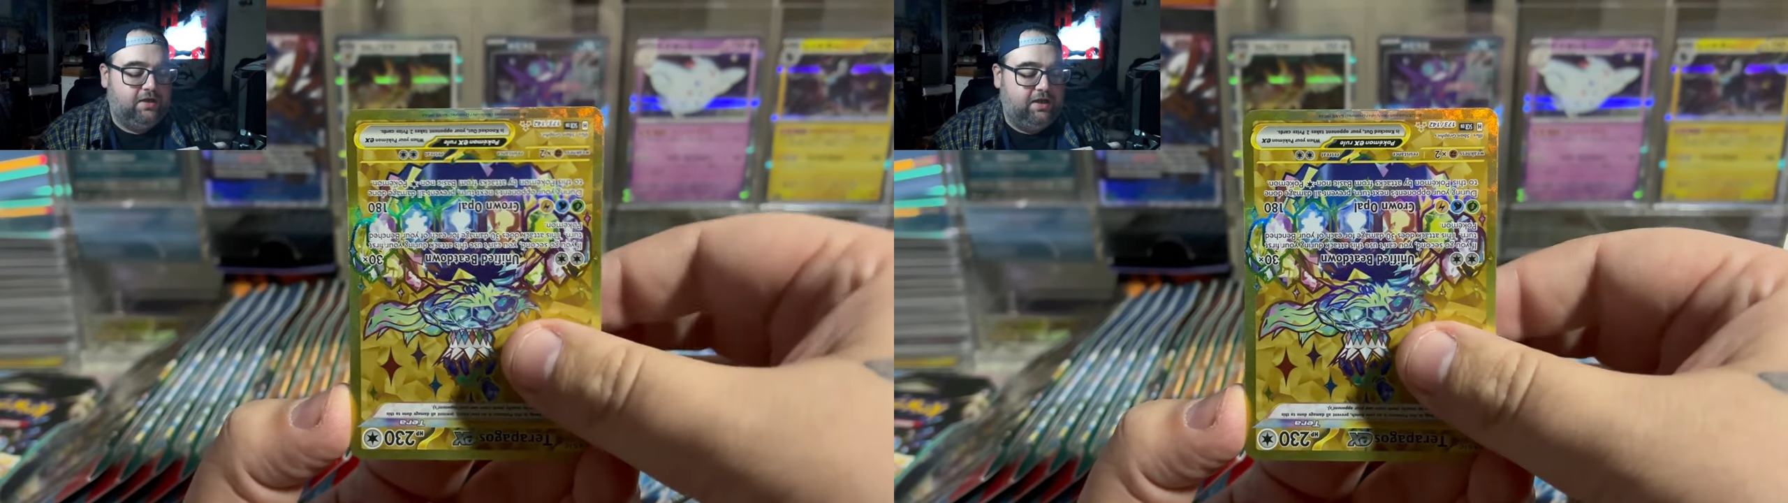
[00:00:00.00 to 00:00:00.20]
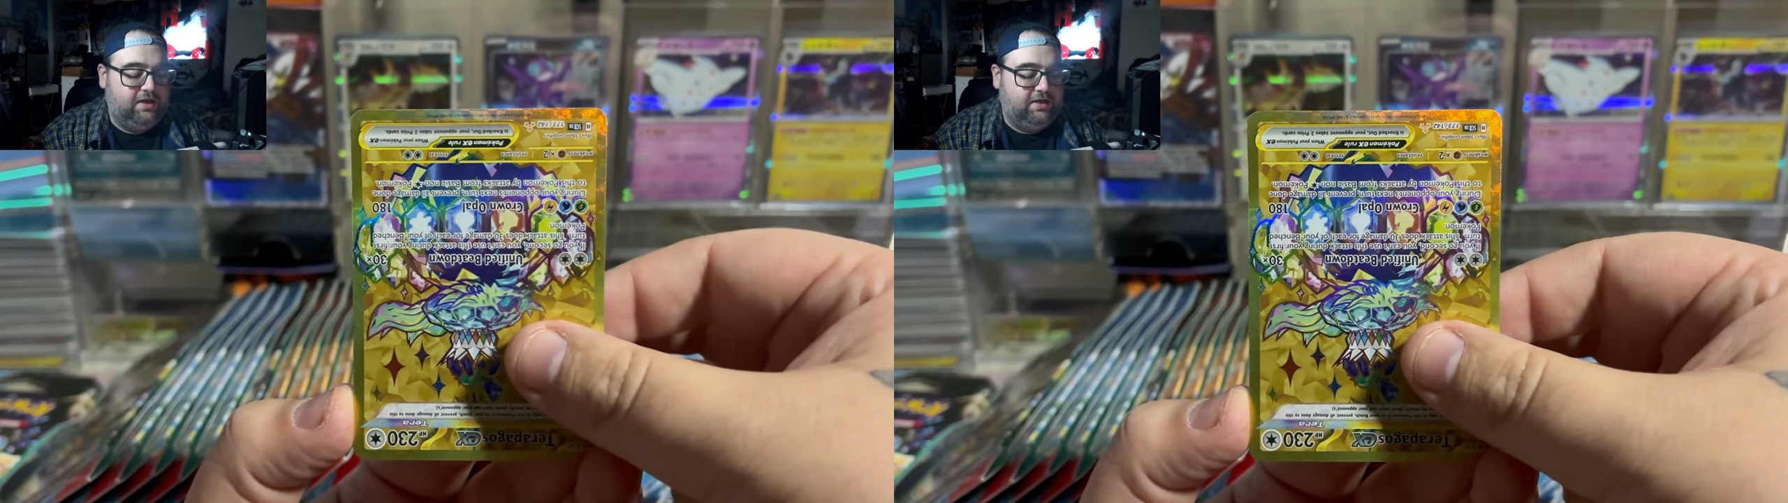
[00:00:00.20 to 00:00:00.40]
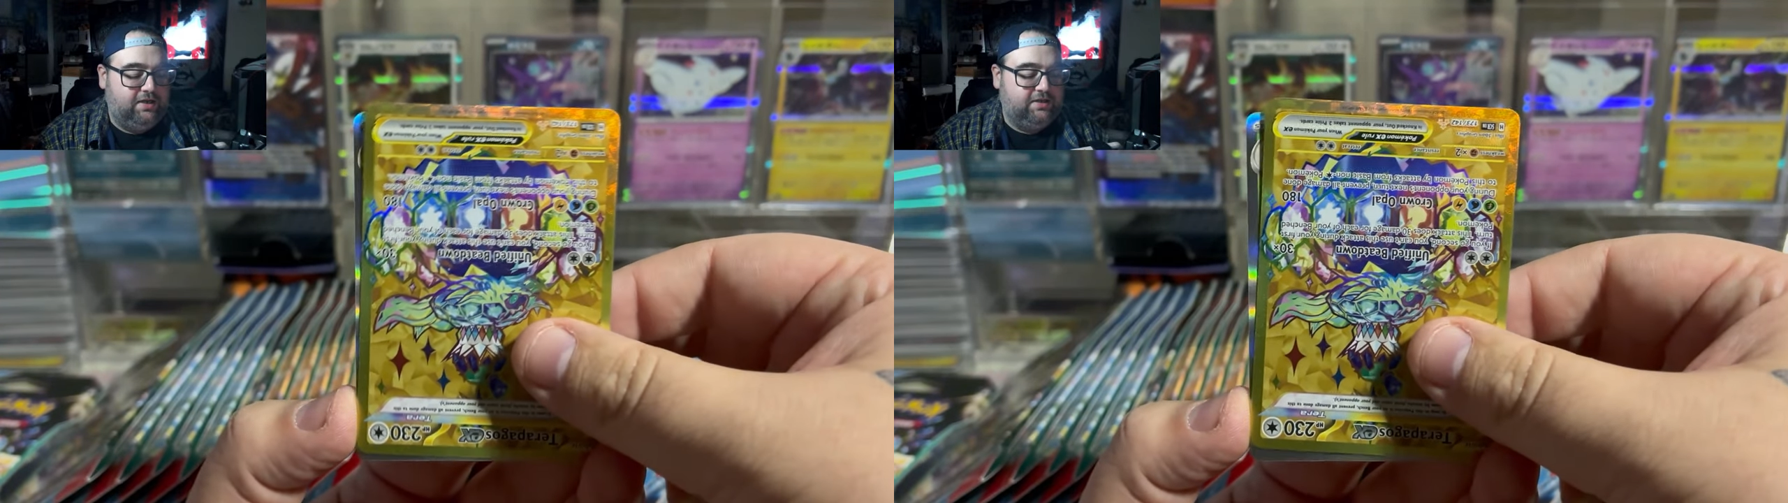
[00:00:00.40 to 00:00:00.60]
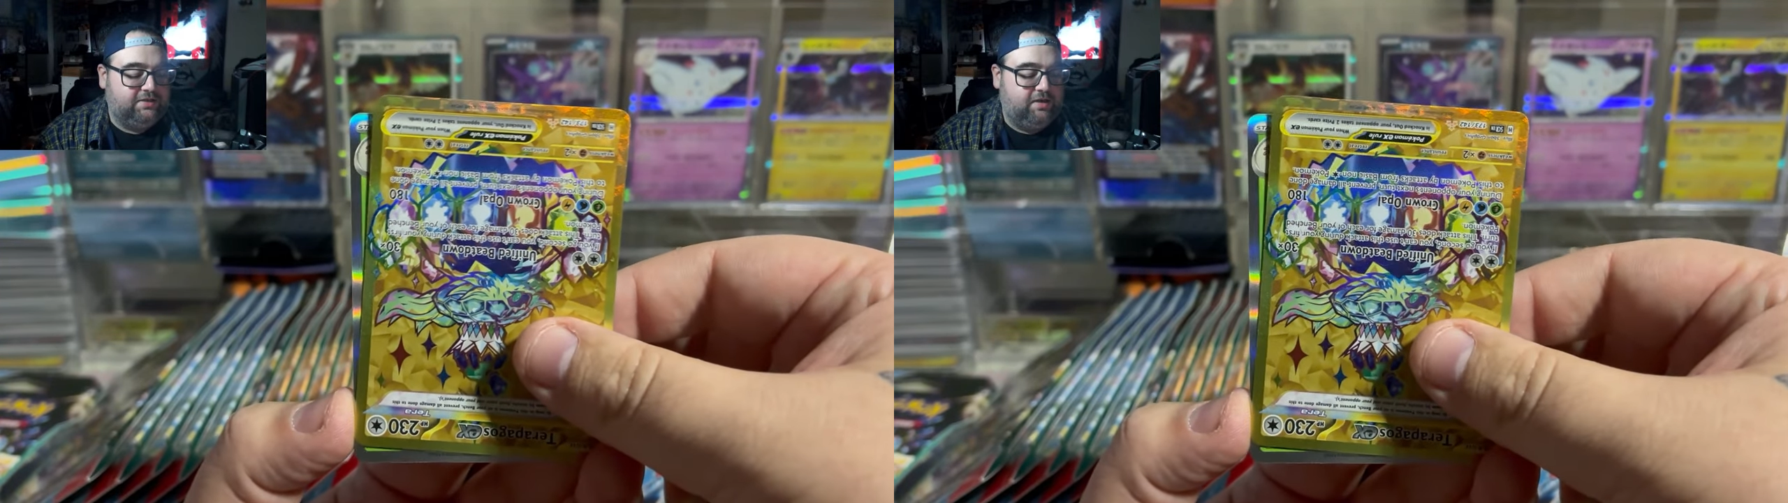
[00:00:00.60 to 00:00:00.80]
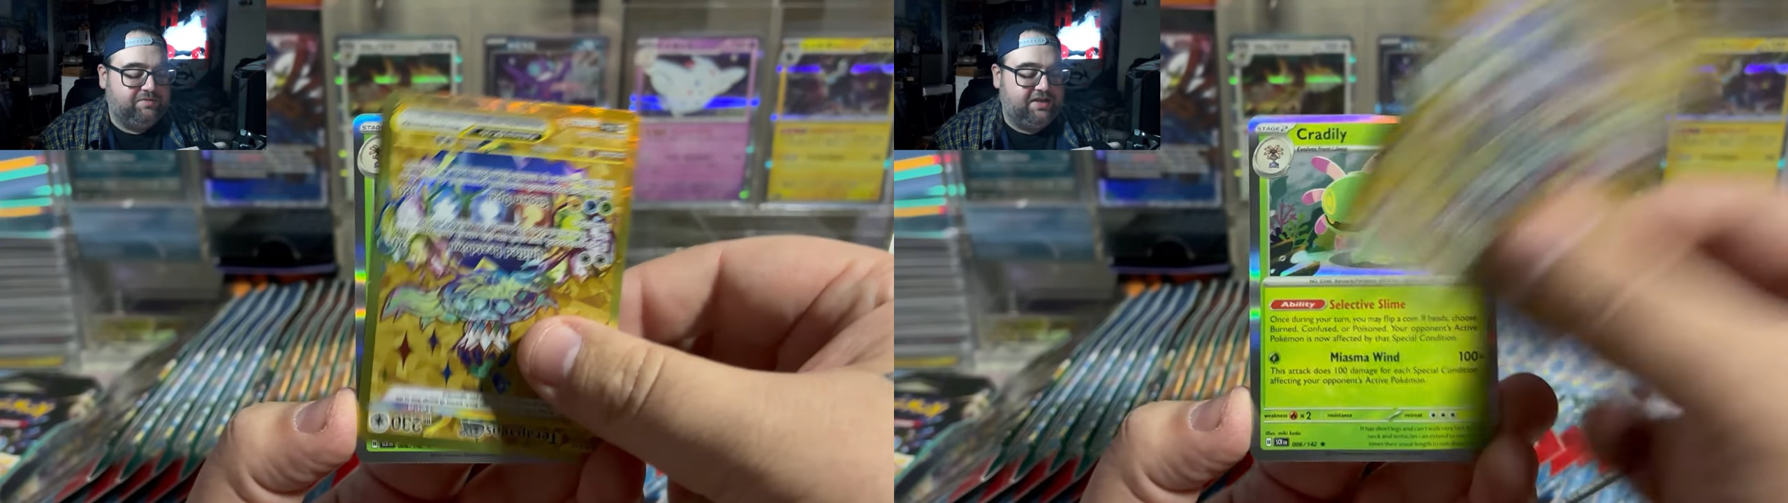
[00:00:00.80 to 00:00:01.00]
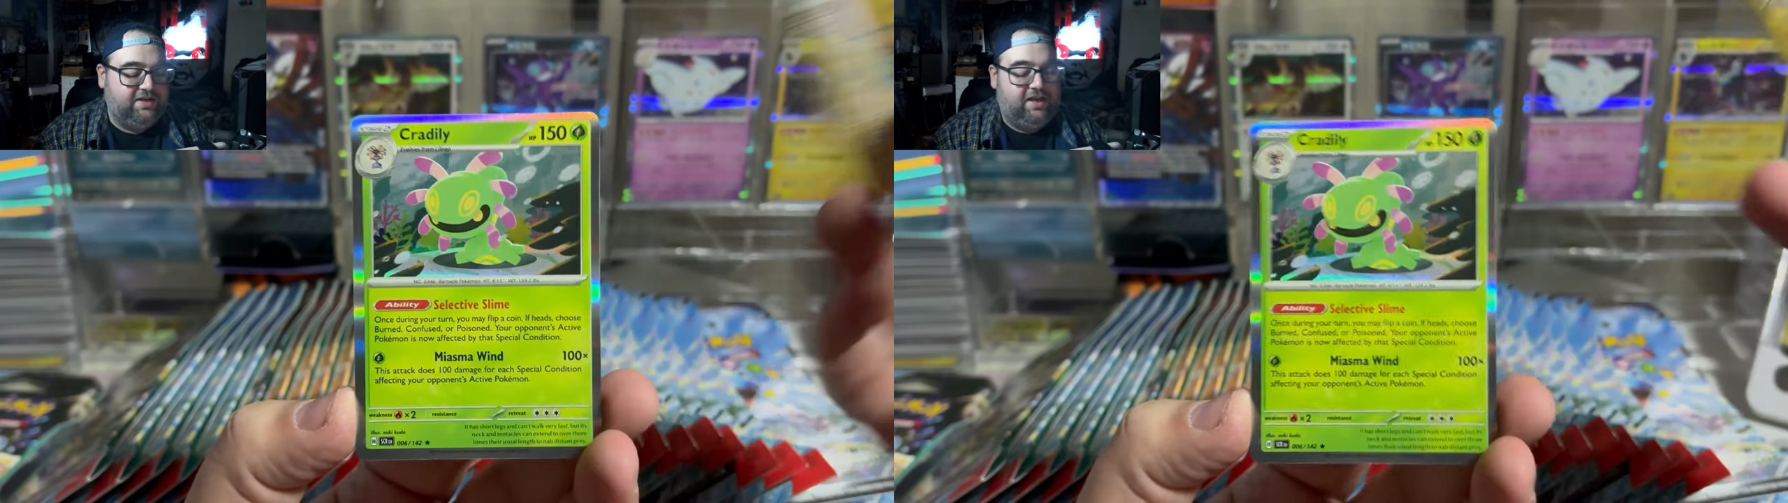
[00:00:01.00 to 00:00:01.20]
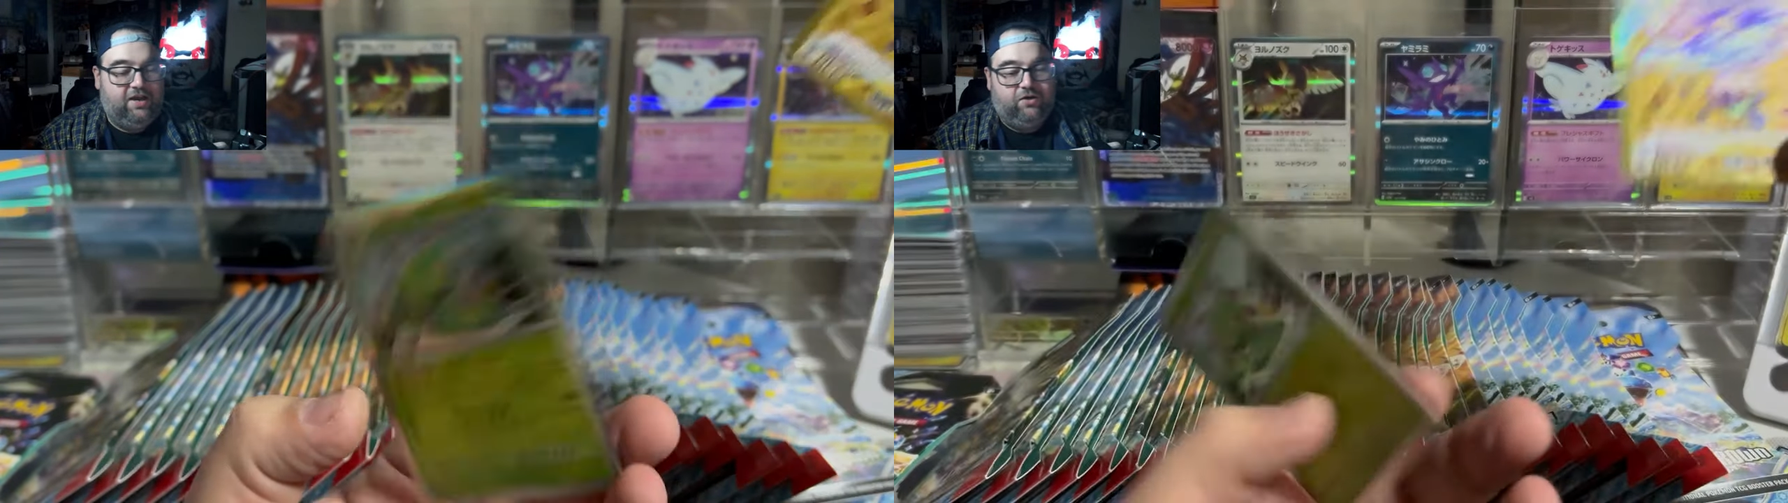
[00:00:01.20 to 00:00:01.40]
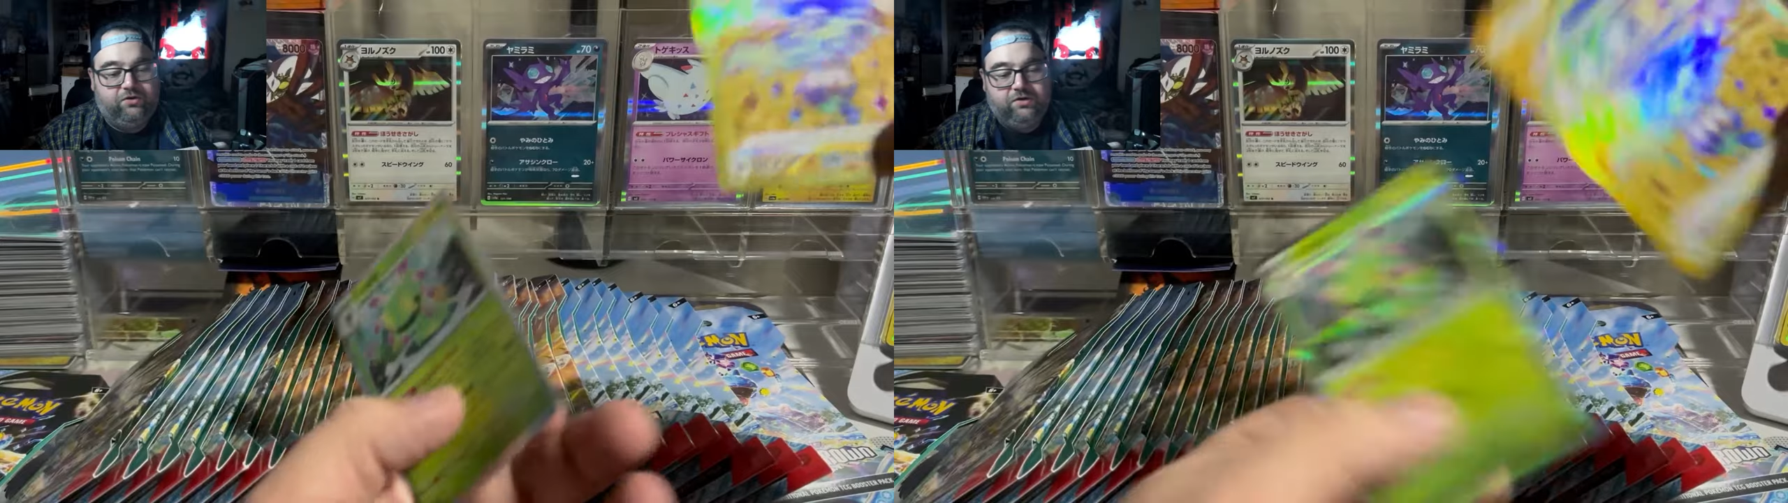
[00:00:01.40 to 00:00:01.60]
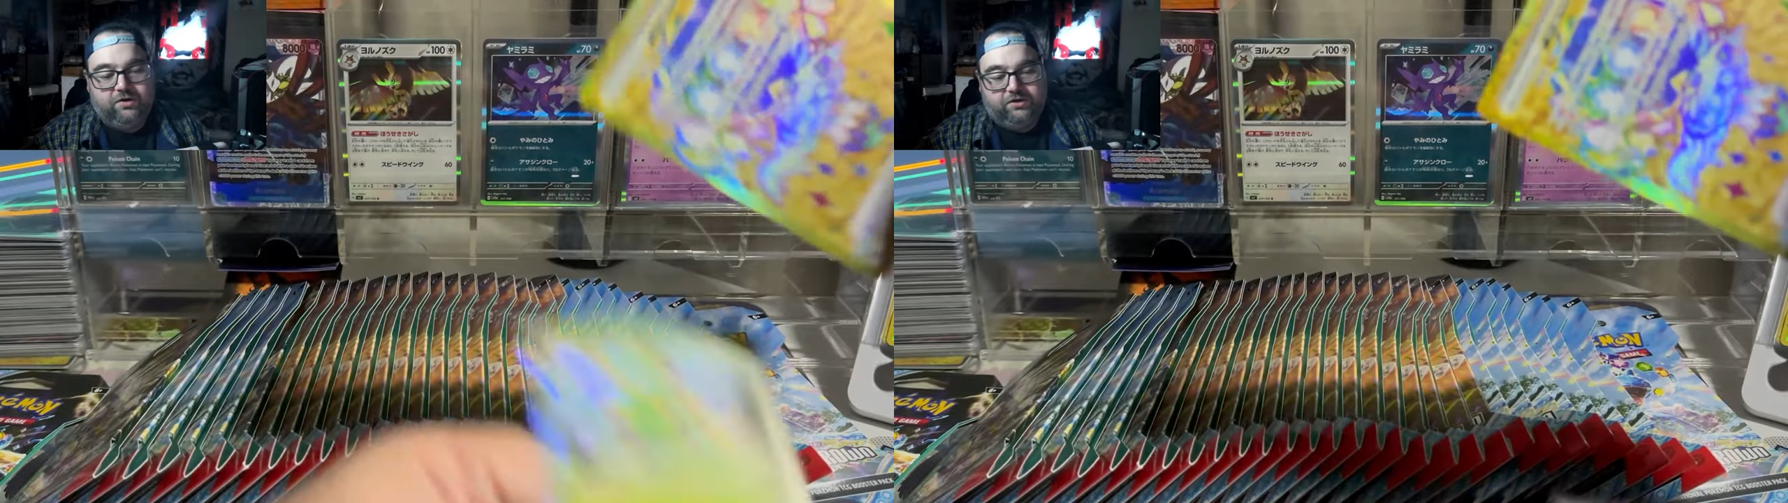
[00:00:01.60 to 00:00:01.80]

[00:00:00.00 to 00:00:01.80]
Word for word: and he is upside down.